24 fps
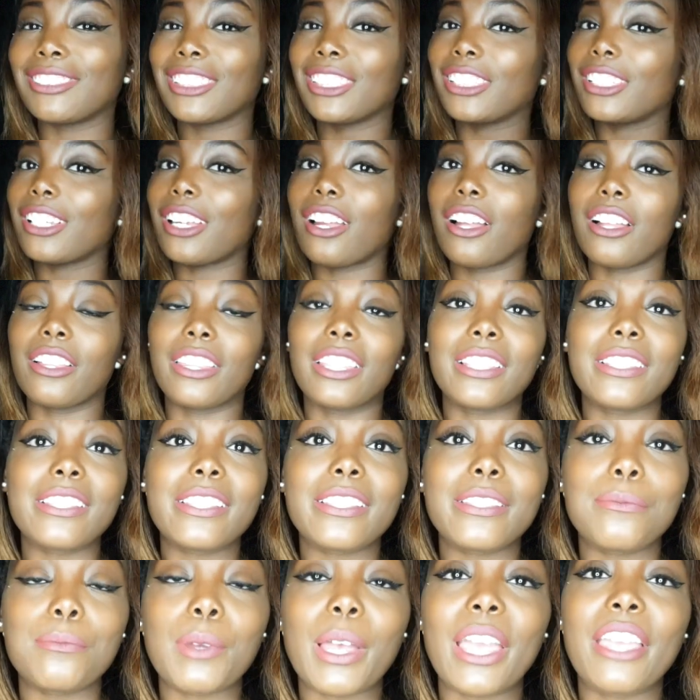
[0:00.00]
Y'all, this
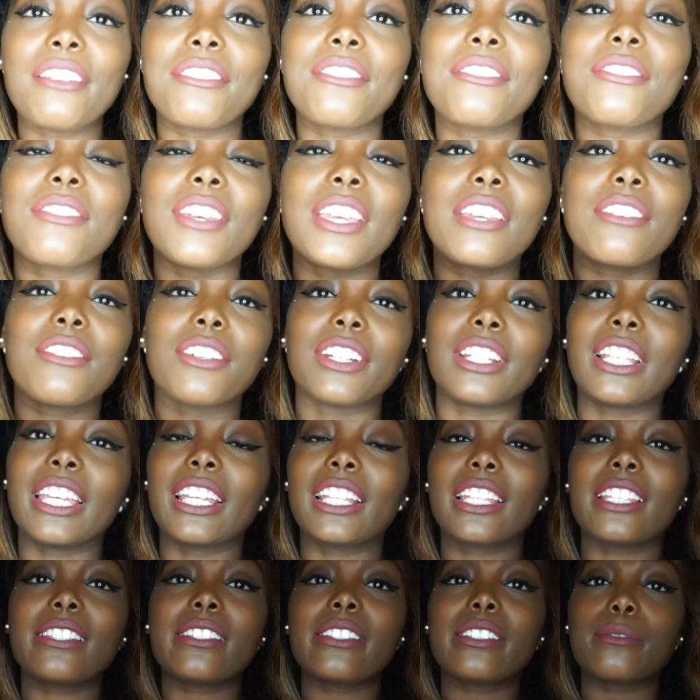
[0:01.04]
is my favorite.
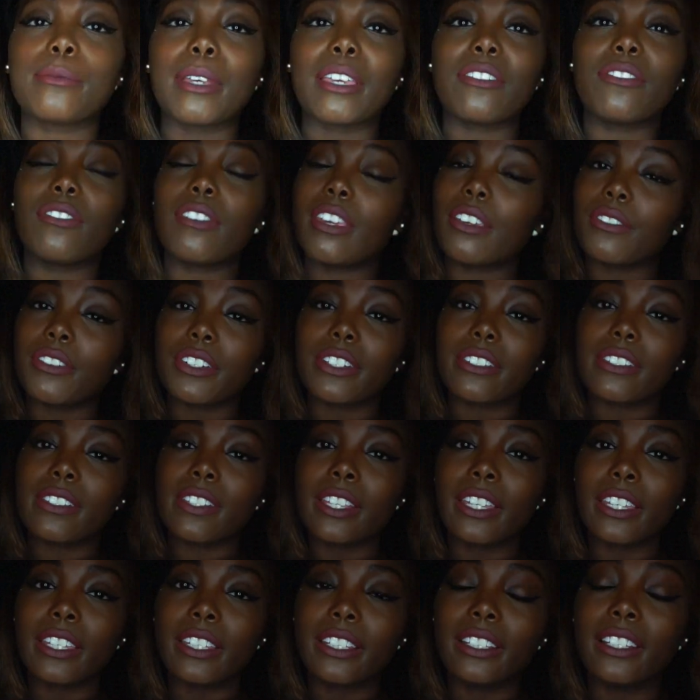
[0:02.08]
Like, this is my favorite
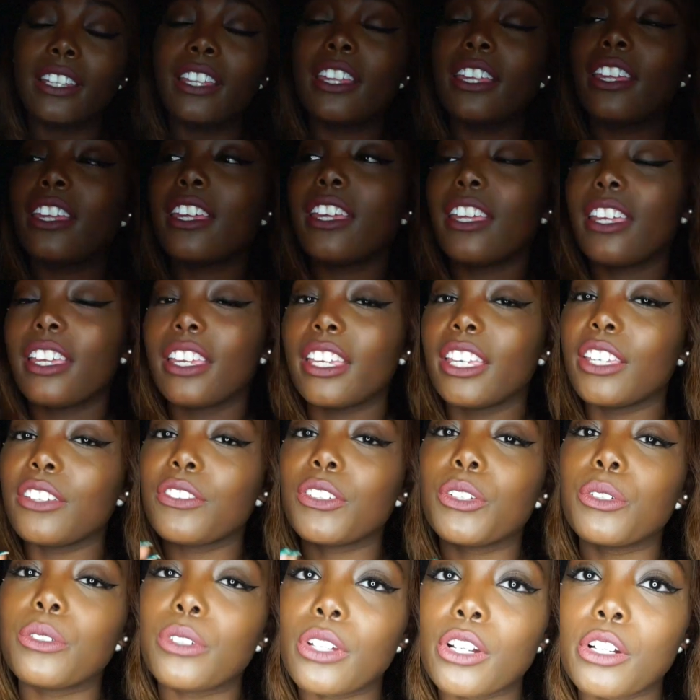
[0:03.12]
scent.
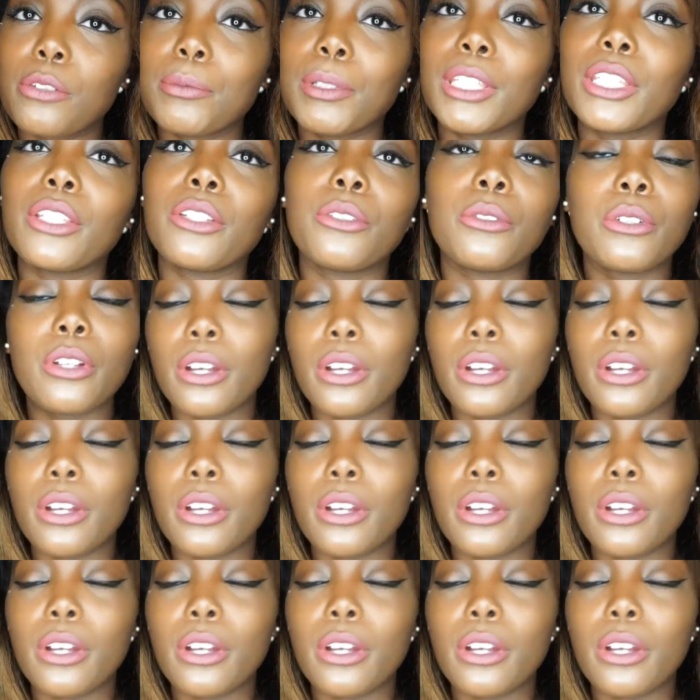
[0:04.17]
If you know me, you